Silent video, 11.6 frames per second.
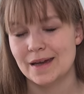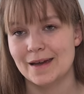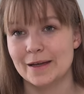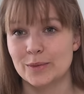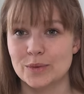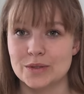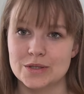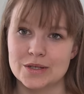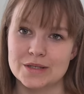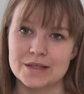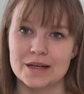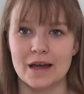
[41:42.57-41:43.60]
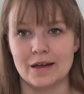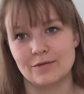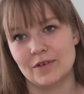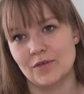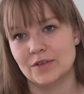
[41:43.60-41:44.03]
it was just like
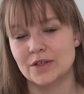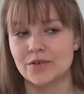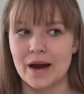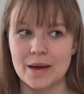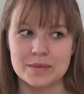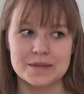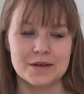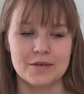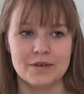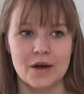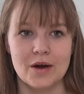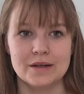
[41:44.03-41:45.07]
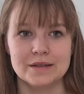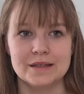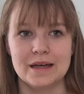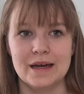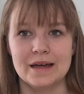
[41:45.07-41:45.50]
50 grams of
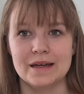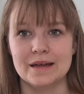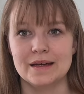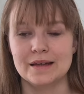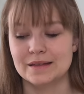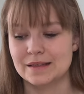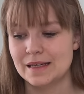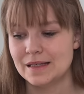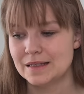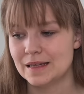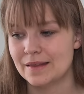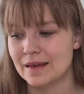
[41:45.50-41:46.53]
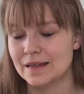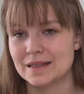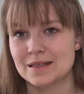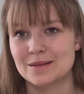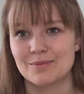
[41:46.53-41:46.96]
yarn knit, and
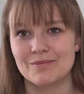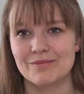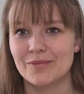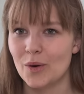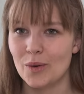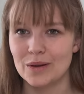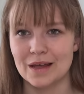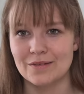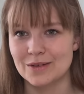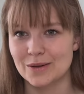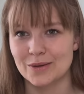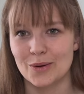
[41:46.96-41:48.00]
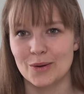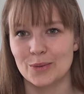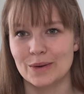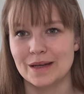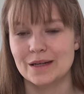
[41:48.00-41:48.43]
that's all I've done
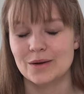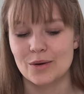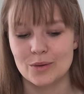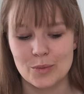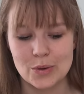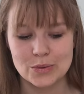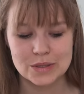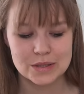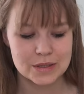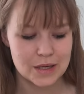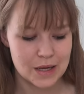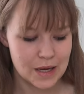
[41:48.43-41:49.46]
all week almost.